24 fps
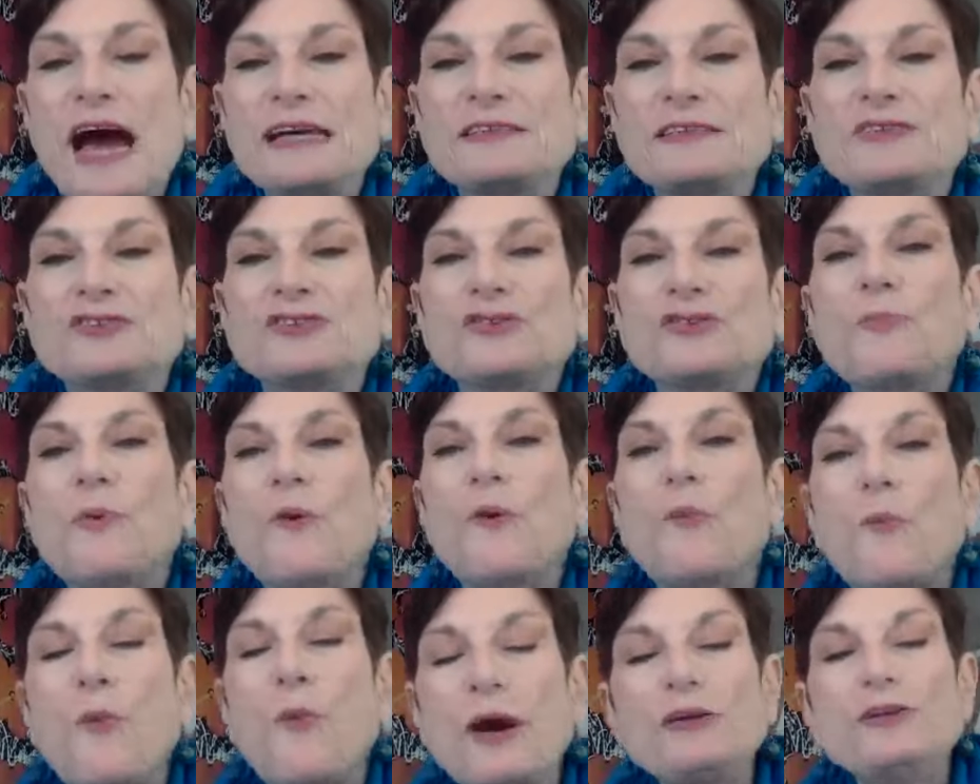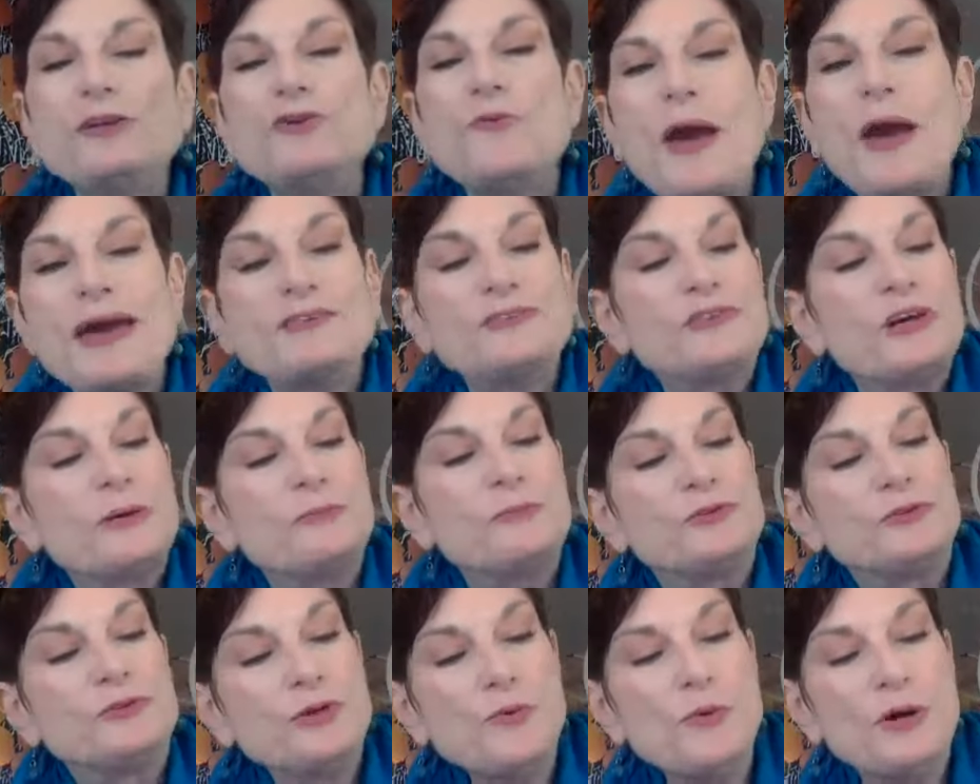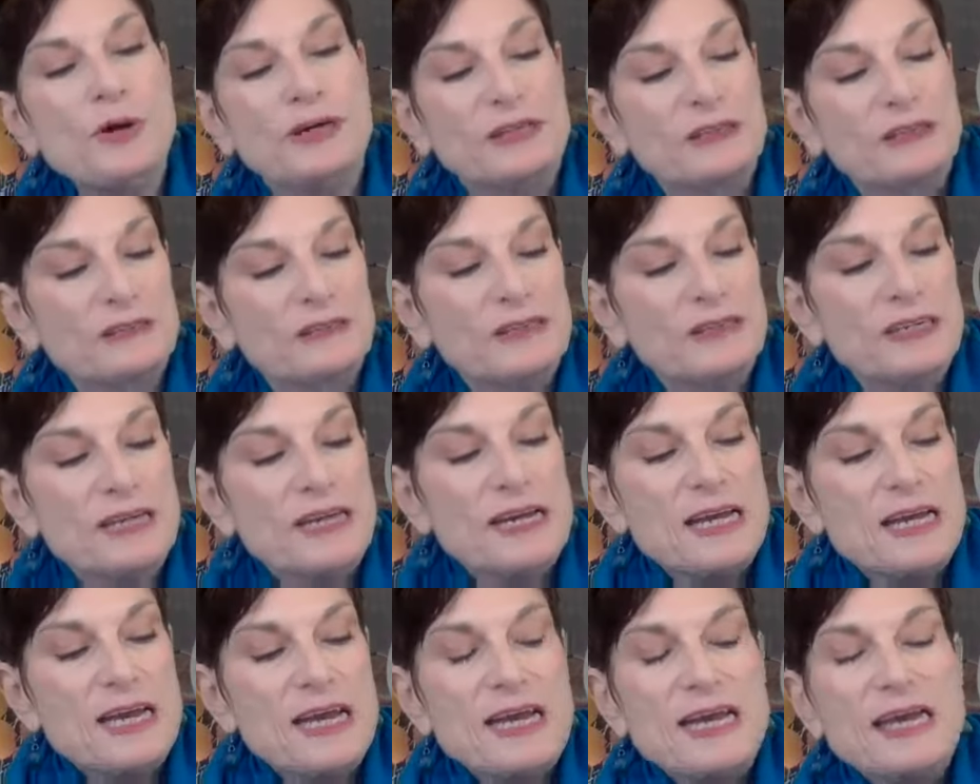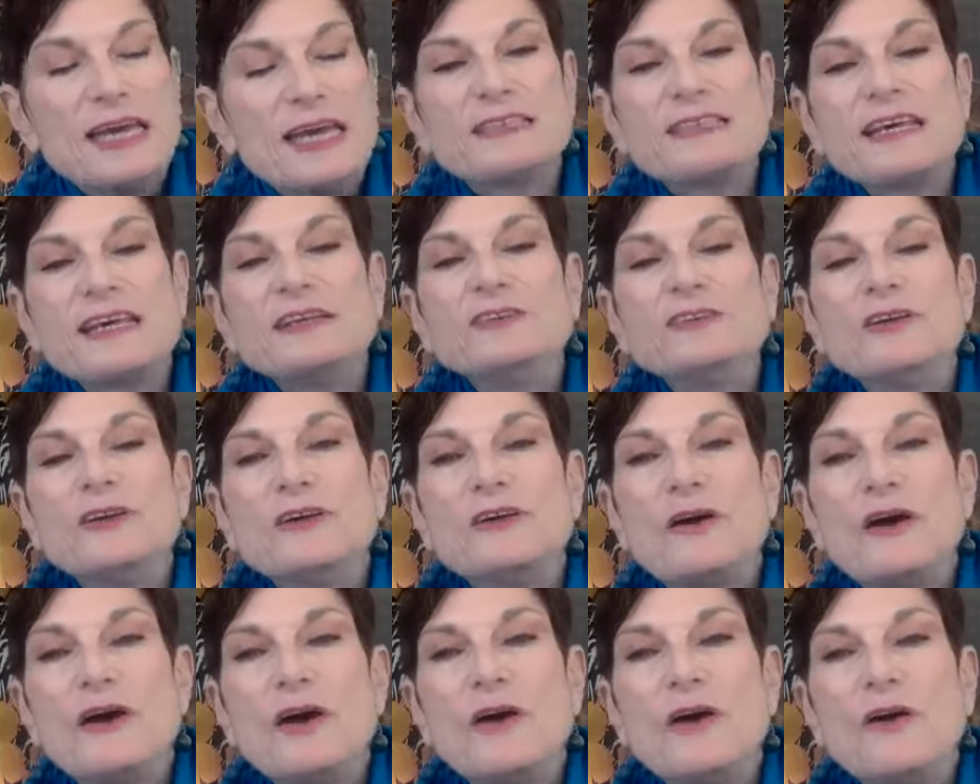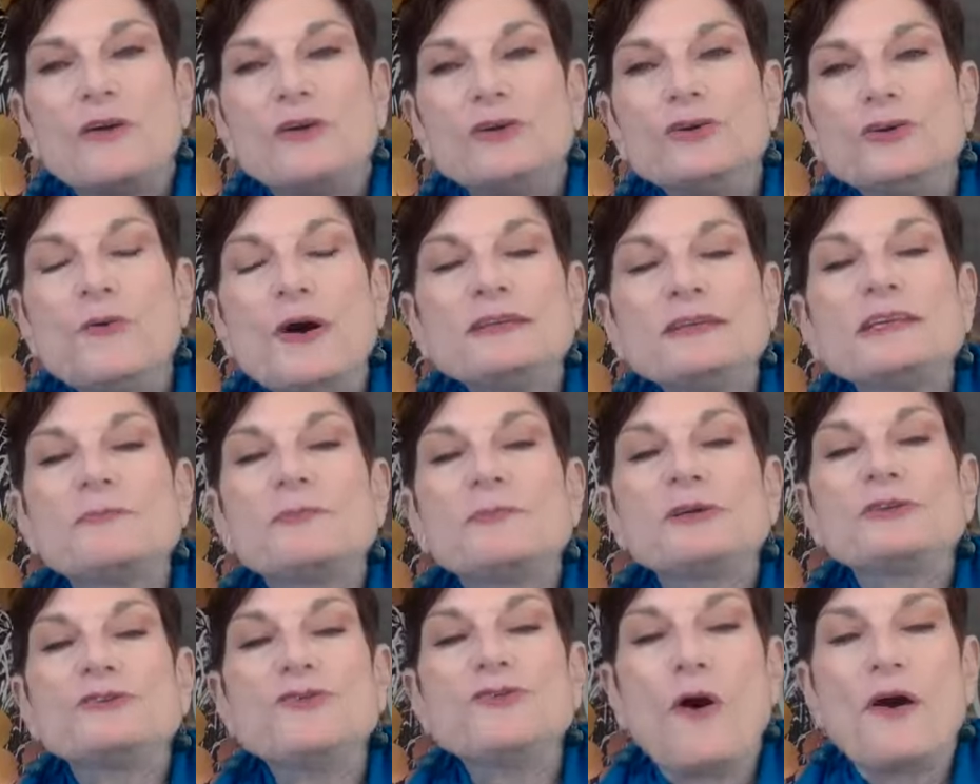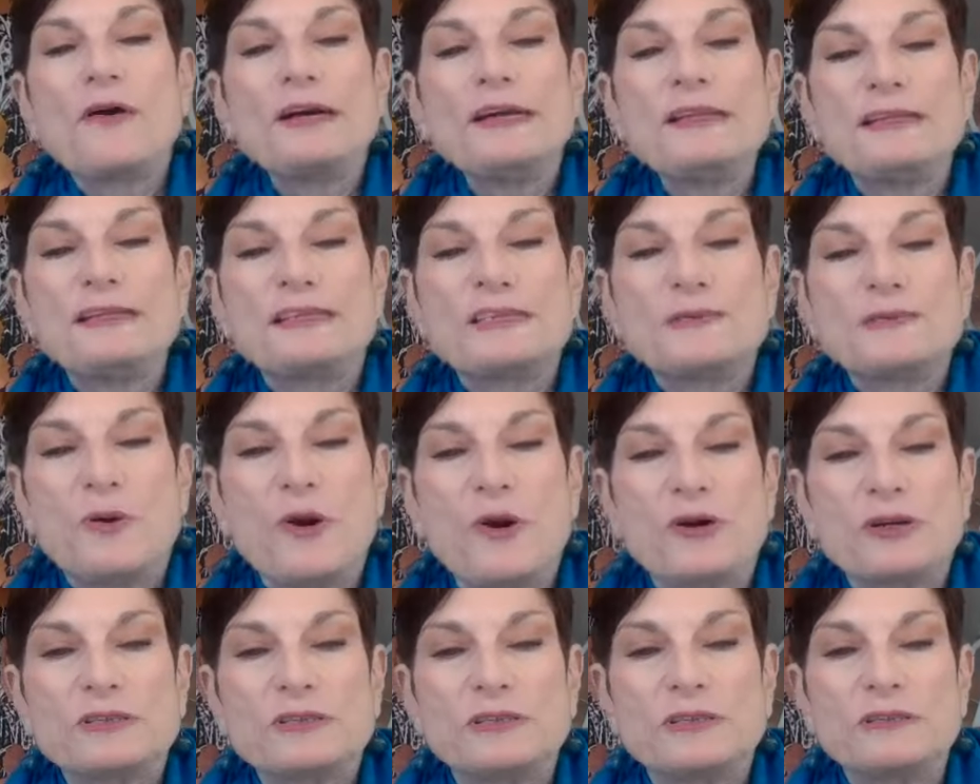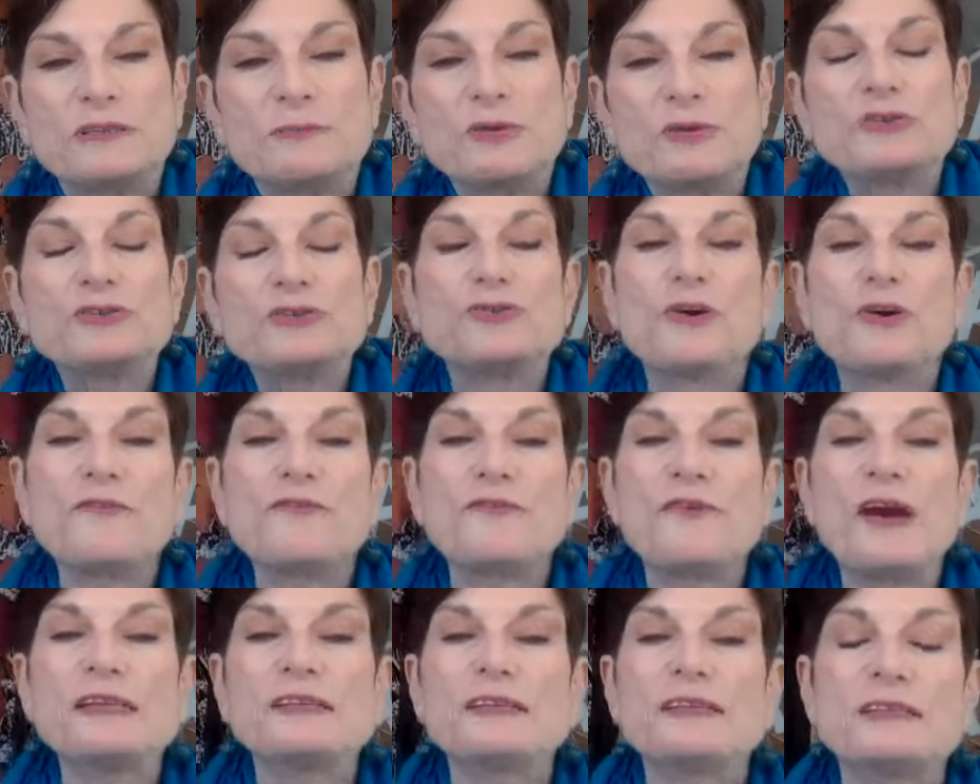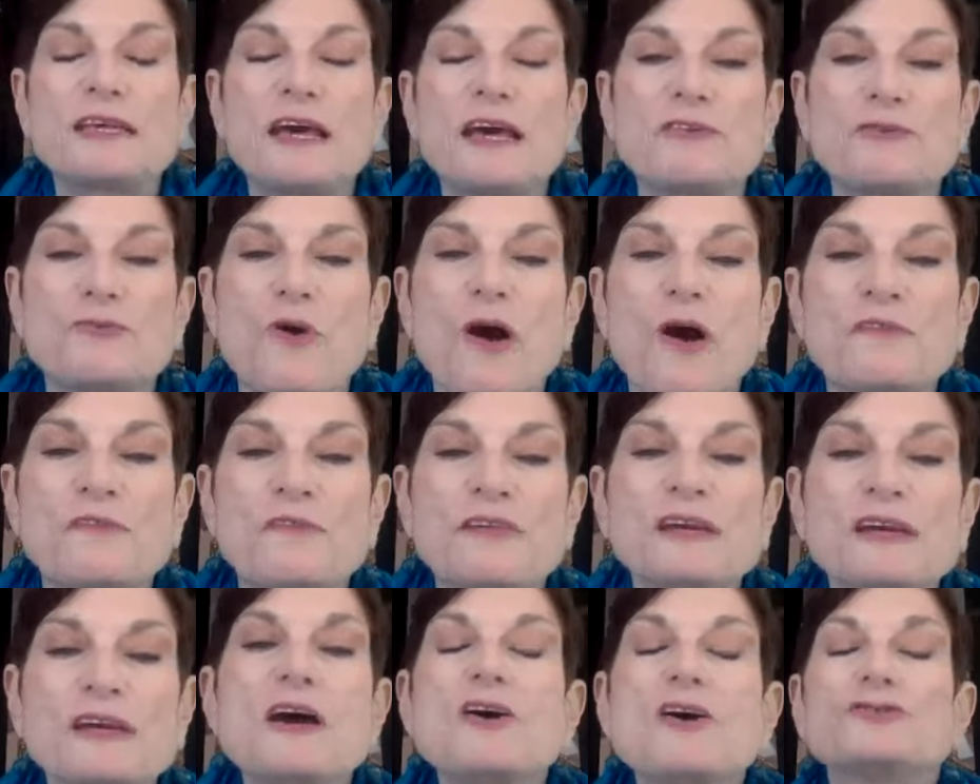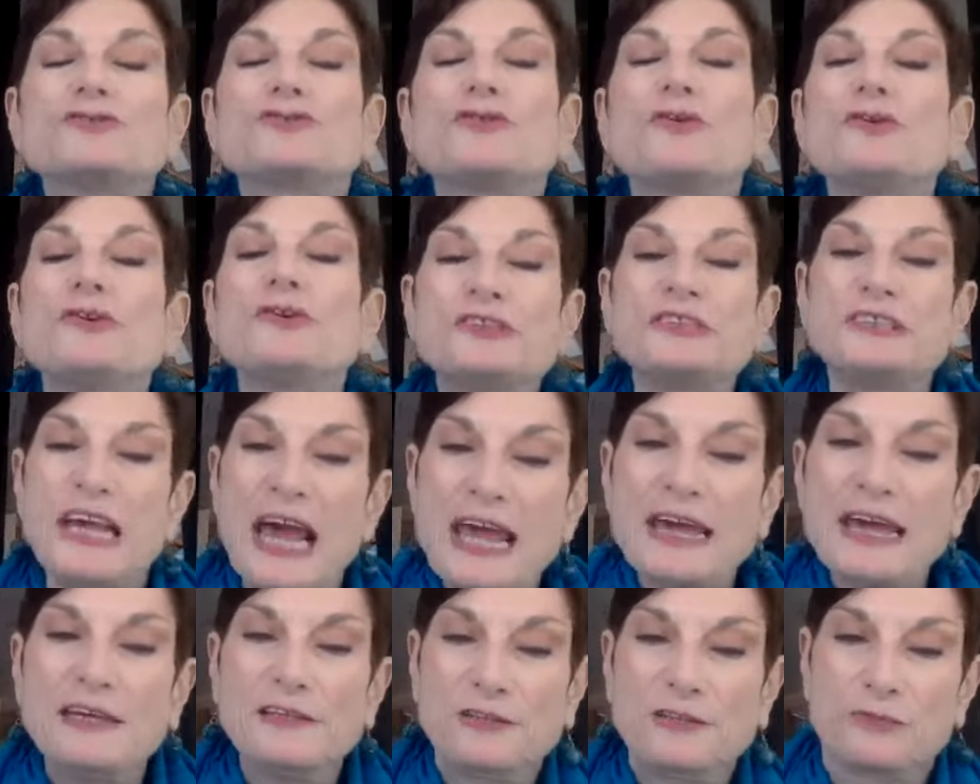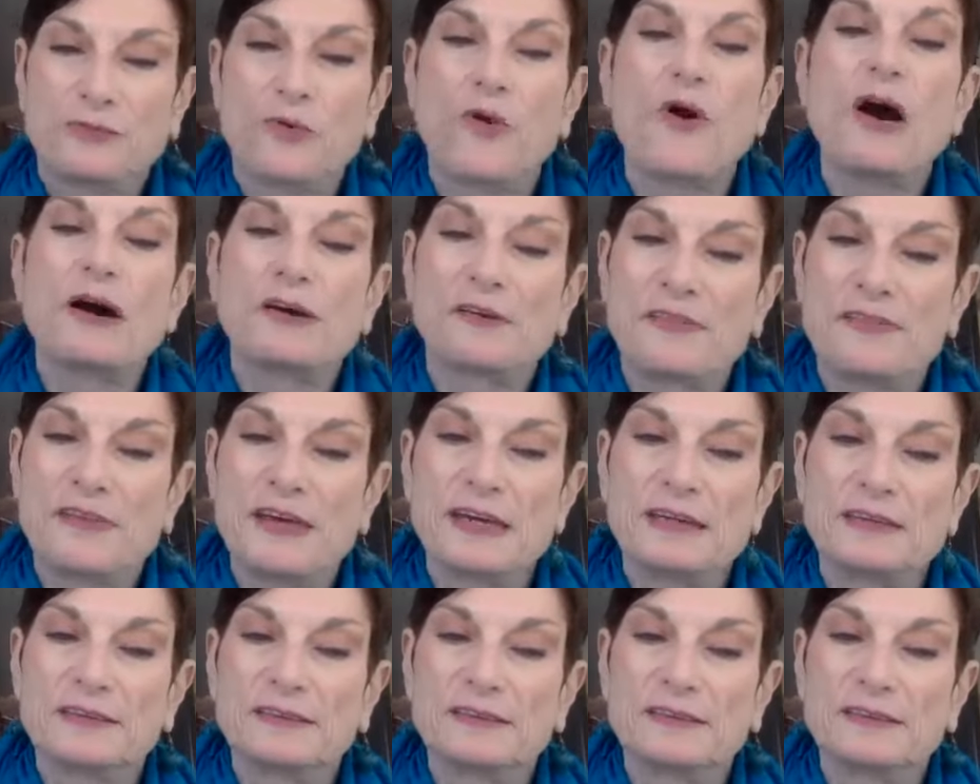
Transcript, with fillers: I said, "So, what? what you end up doing is then you end up ignoring this person because you're afraid to say the wrong thing. So you're saying the wrong thing.